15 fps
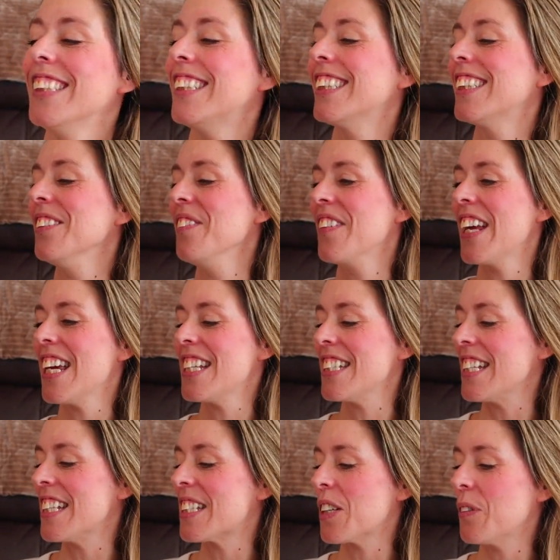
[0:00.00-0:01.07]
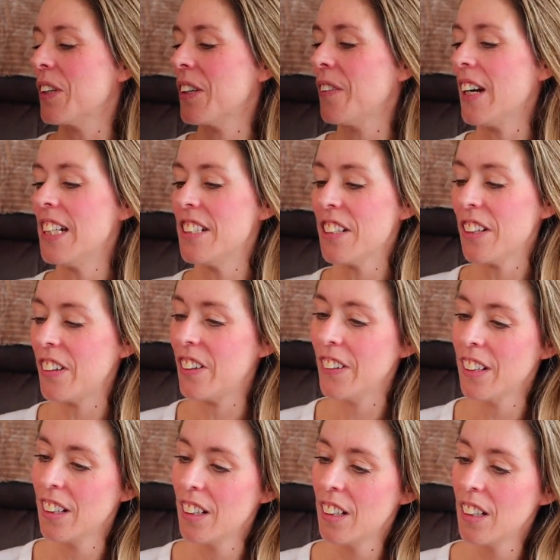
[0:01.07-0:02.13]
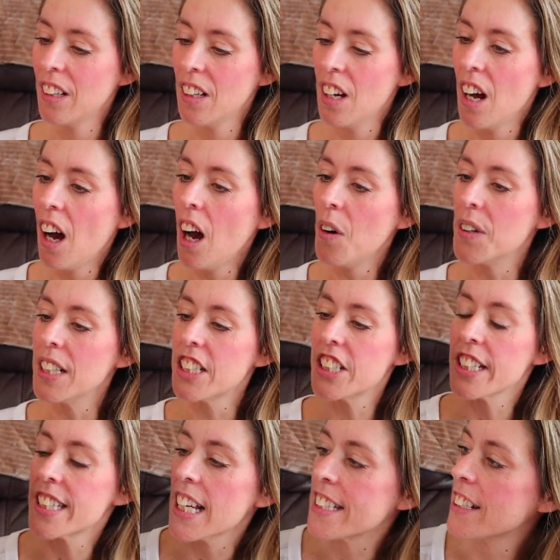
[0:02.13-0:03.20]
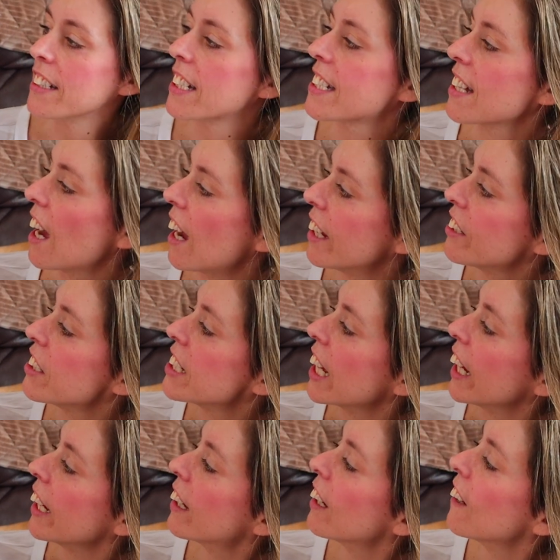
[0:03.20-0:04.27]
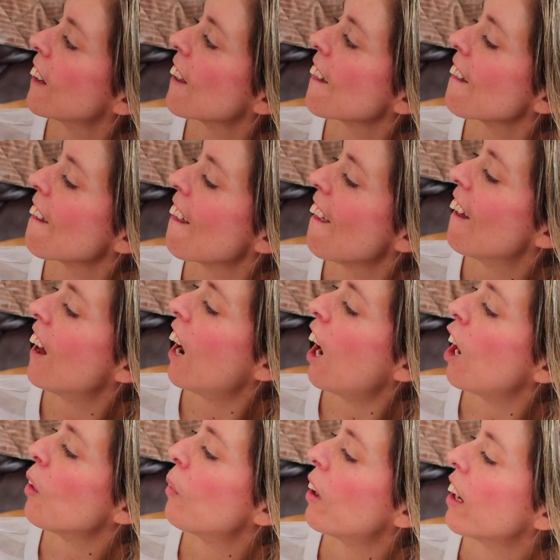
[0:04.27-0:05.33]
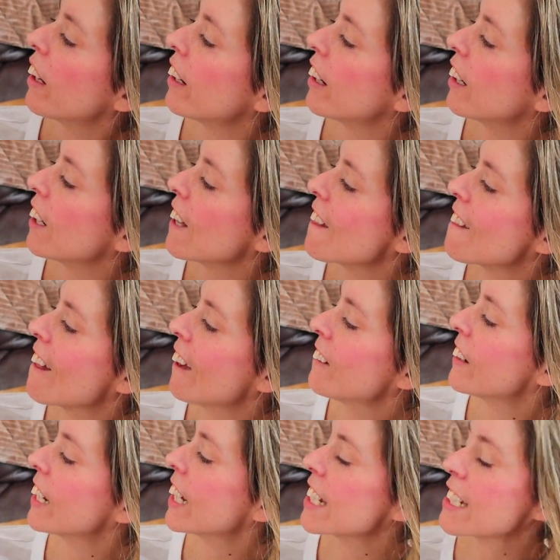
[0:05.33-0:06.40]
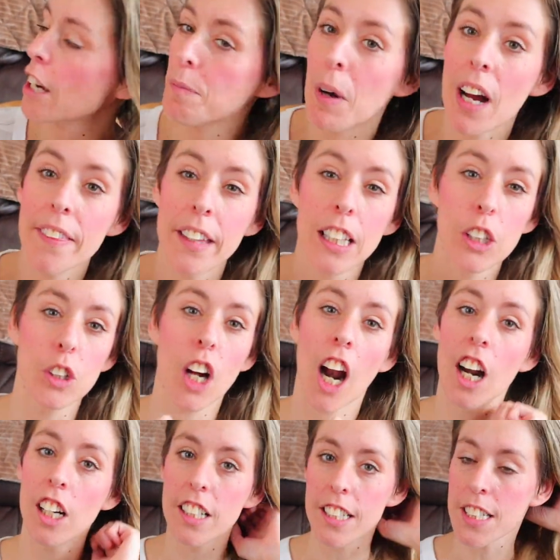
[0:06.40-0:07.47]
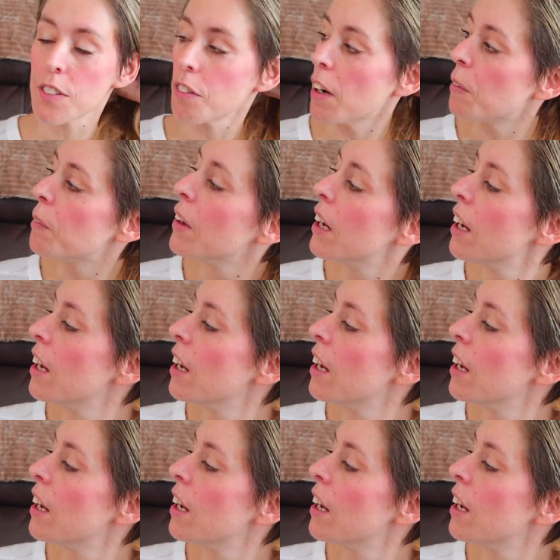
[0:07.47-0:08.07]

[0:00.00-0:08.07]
this is amazing. So what do I do? Oh, and it just says on the side, you take hot water. All right, because I bought in the little cartons from